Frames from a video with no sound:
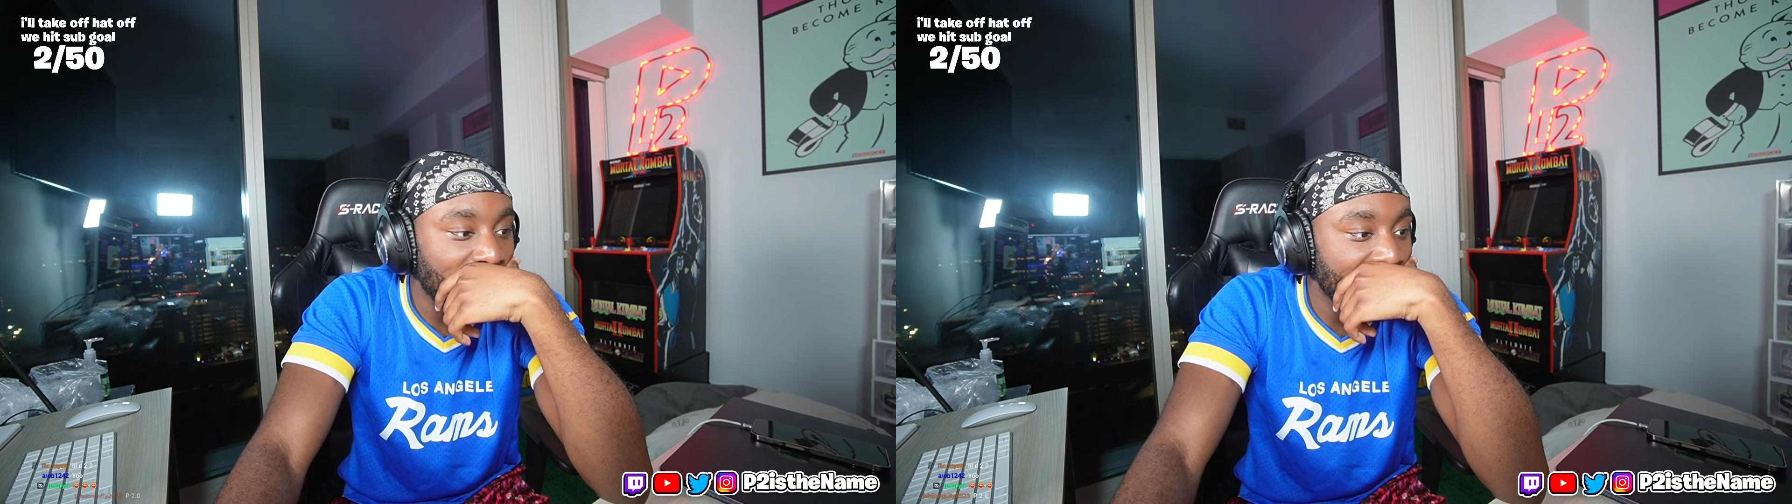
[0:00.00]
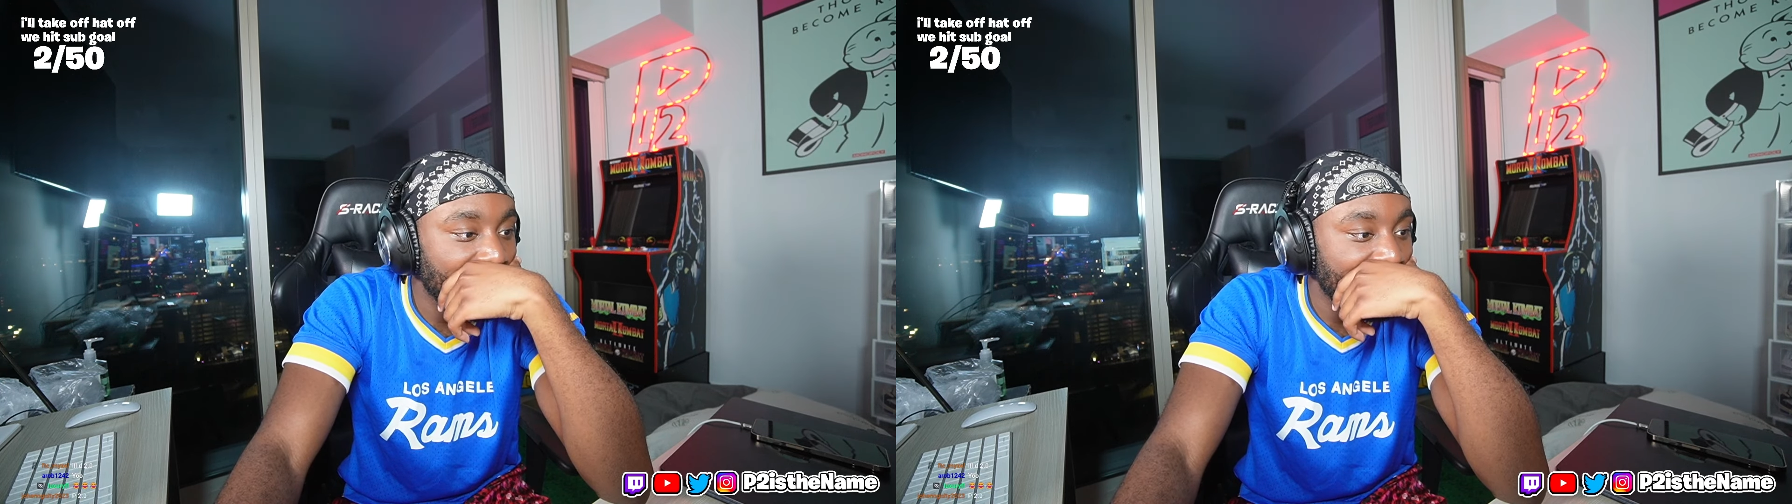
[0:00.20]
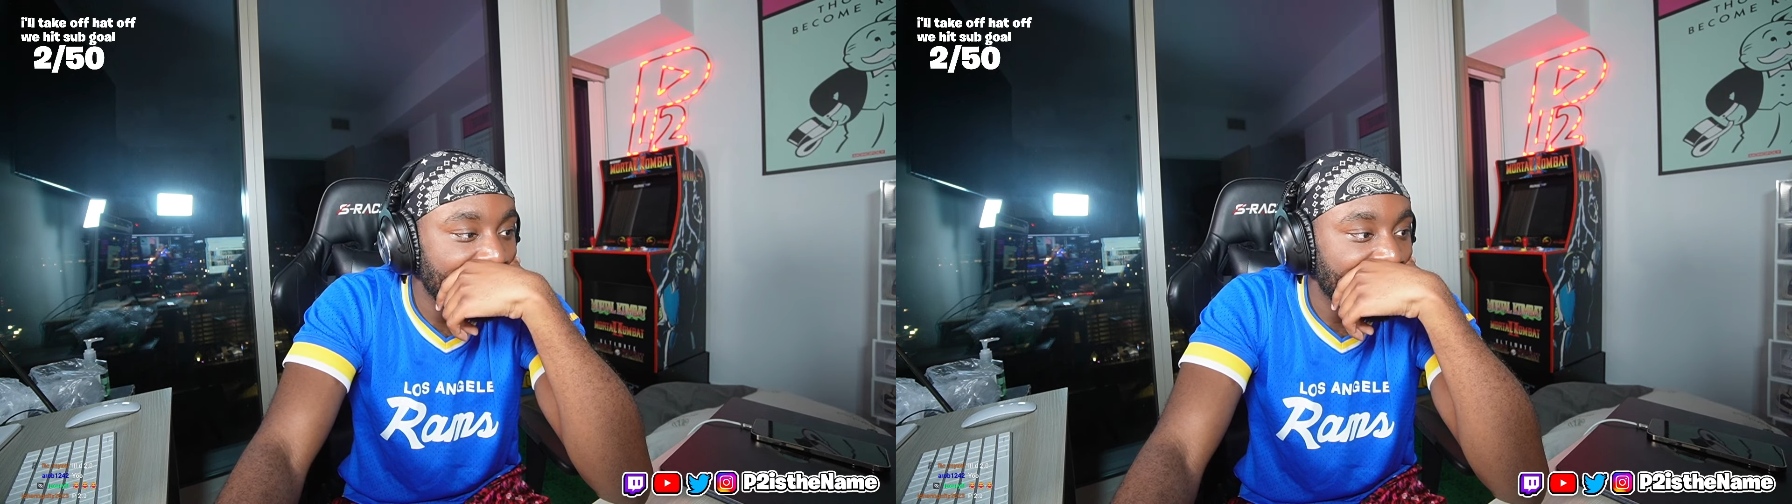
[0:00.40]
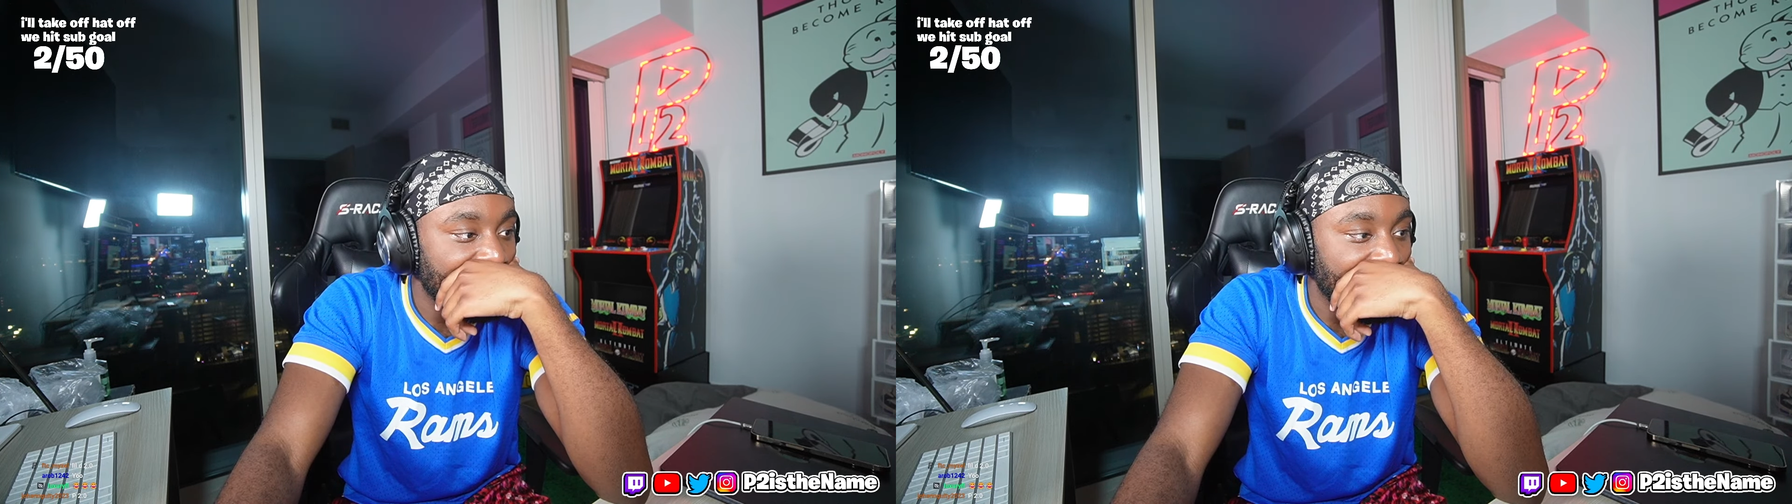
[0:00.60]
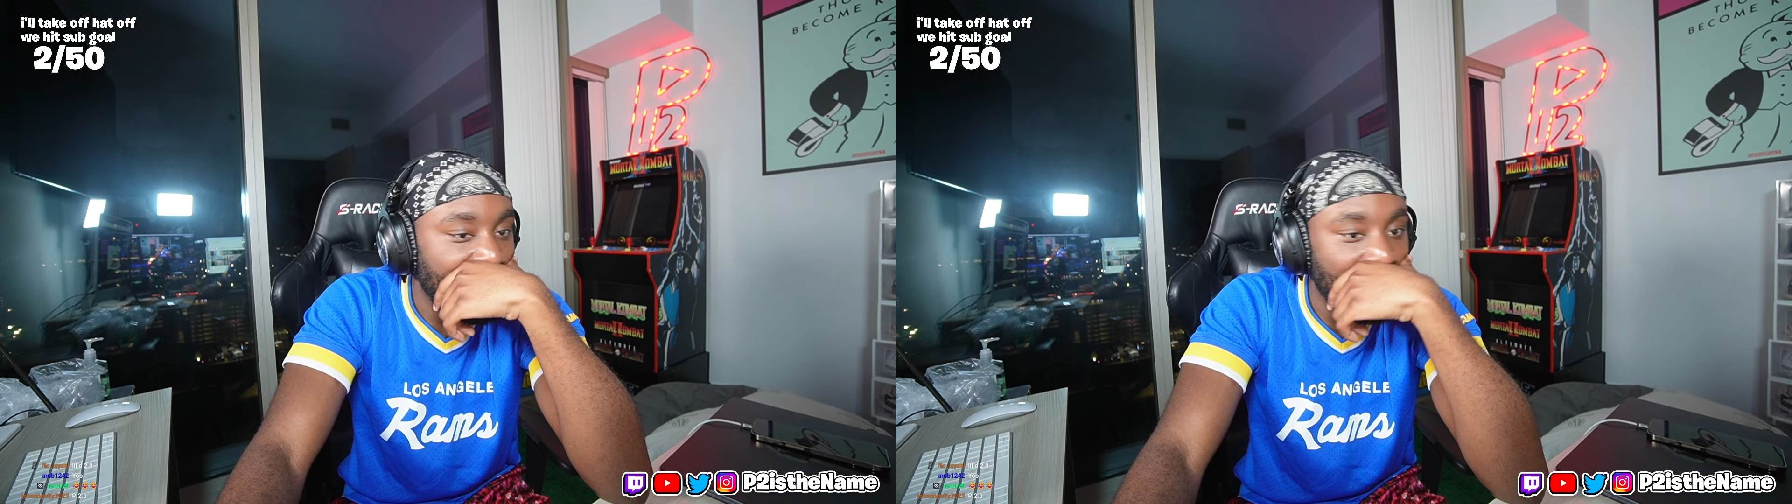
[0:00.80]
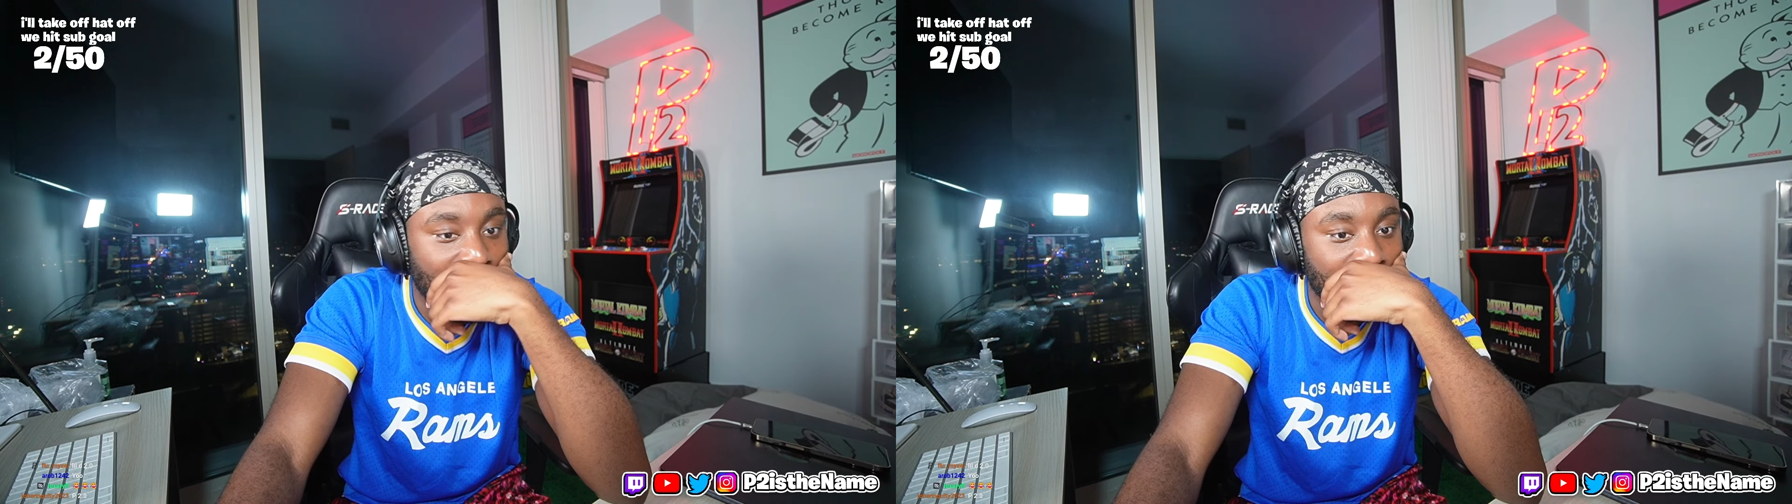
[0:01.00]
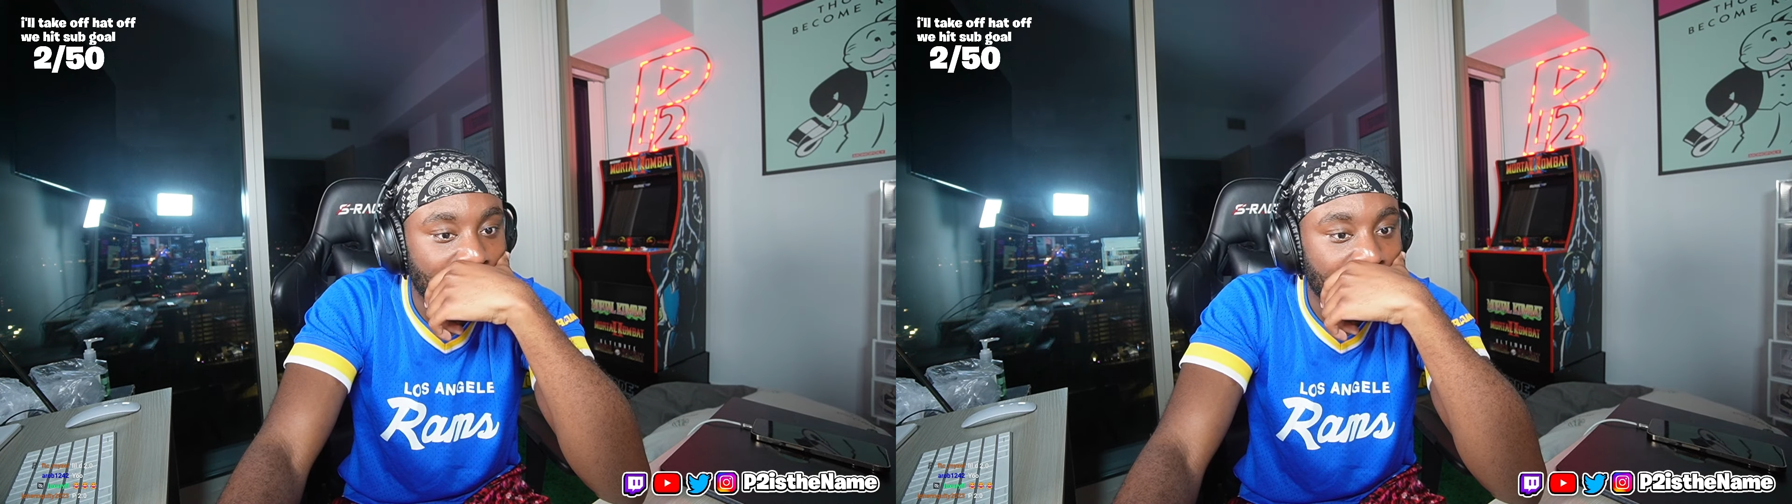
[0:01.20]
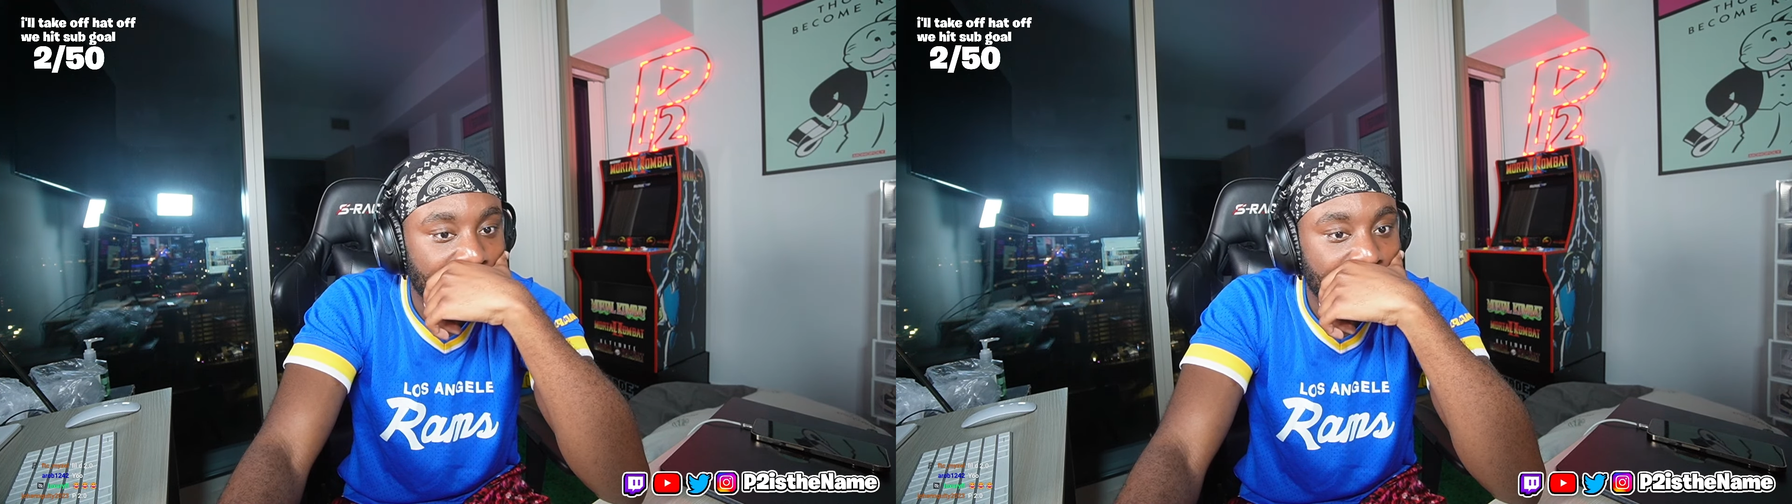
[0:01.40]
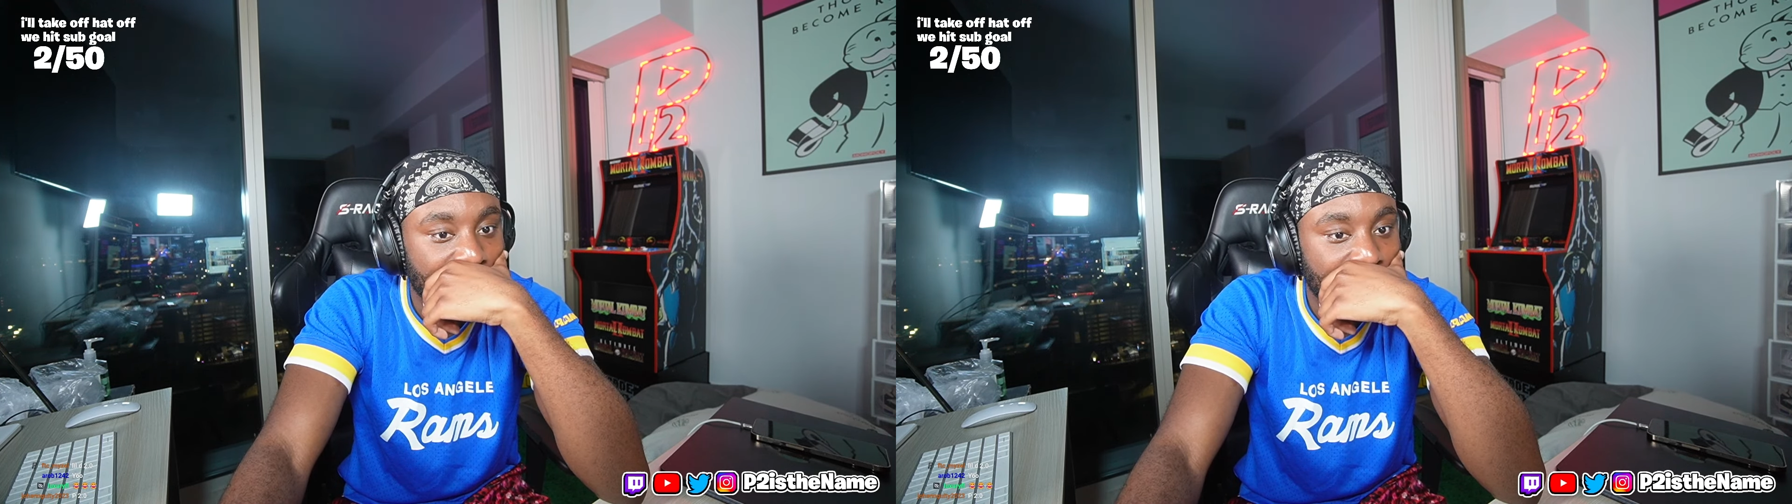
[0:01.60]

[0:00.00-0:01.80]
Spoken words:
else do I got on here, bro?